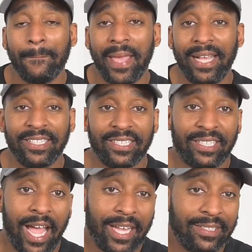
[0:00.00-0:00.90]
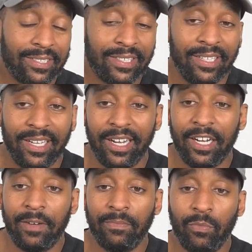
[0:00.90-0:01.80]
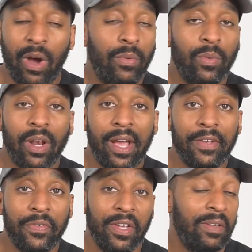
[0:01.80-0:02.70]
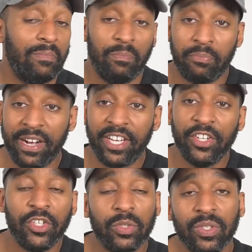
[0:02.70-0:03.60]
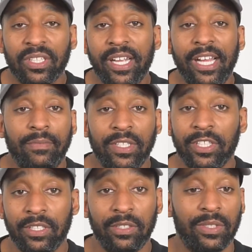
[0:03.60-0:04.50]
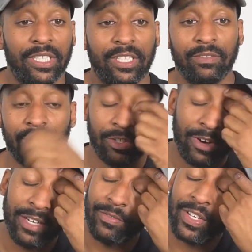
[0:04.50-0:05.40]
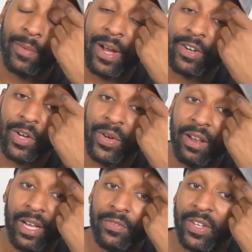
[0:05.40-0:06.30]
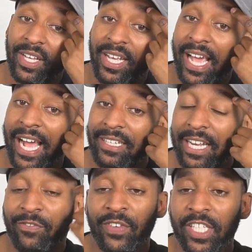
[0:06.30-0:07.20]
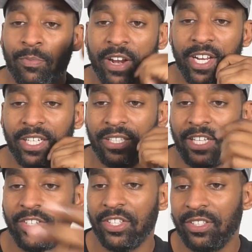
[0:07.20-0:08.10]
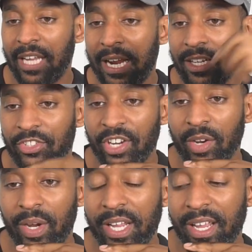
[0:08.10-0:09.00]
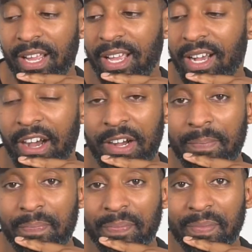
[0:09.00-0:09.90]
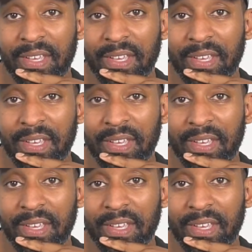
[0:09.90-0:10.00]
as it stands, while we were live, breaking news was there, which is the great thing about going live and things breaking is that you can tackle it straight away. The